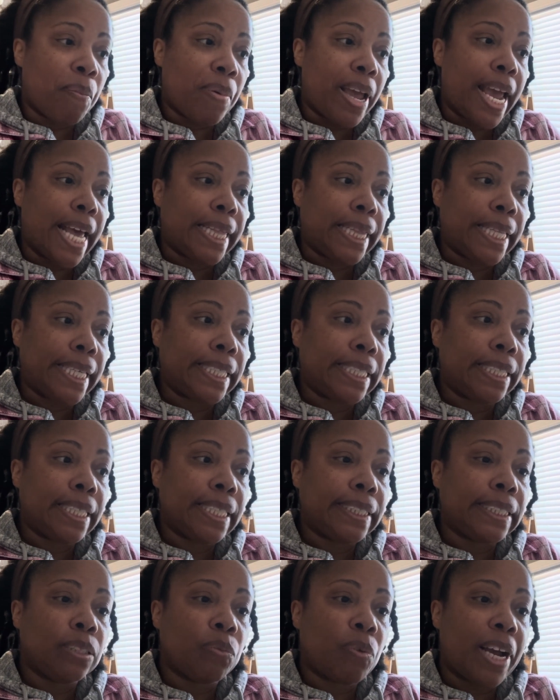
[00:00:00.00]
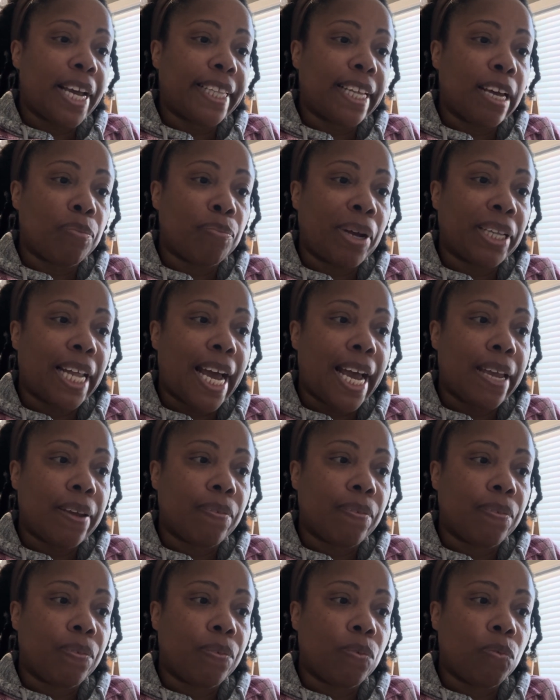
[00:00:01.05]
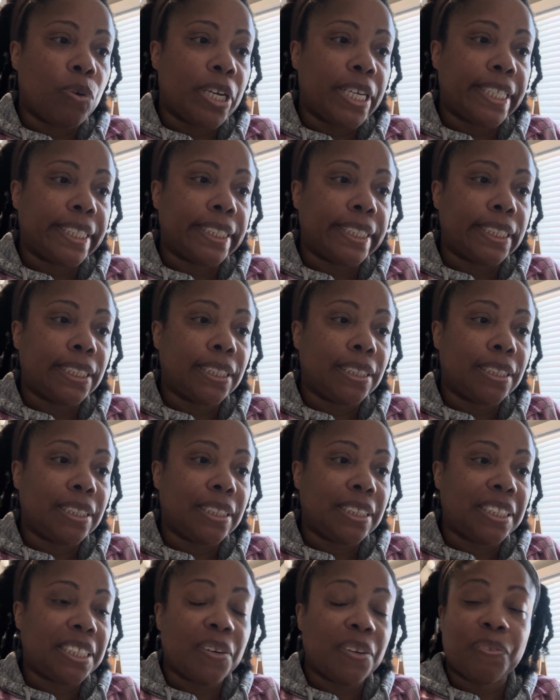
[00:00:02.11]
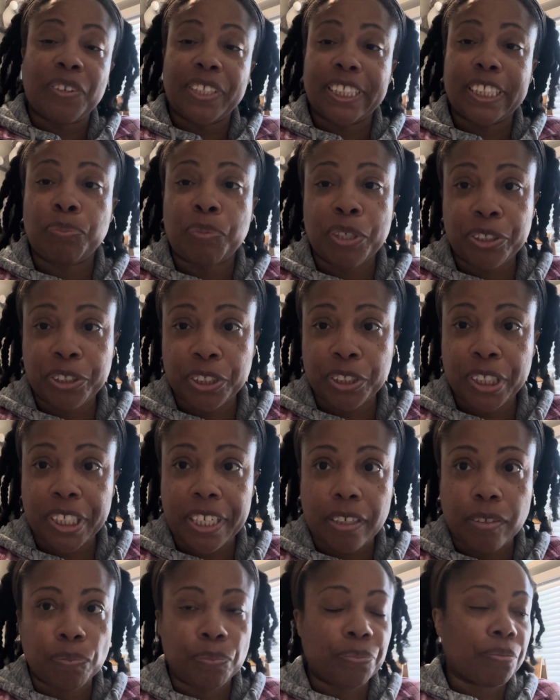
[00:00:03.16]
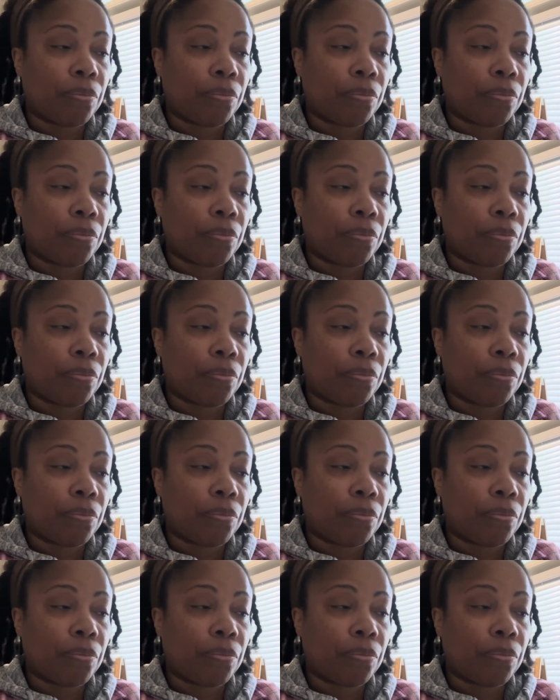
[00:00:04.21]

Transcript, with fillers: And th this is the way that my life was different spiritually,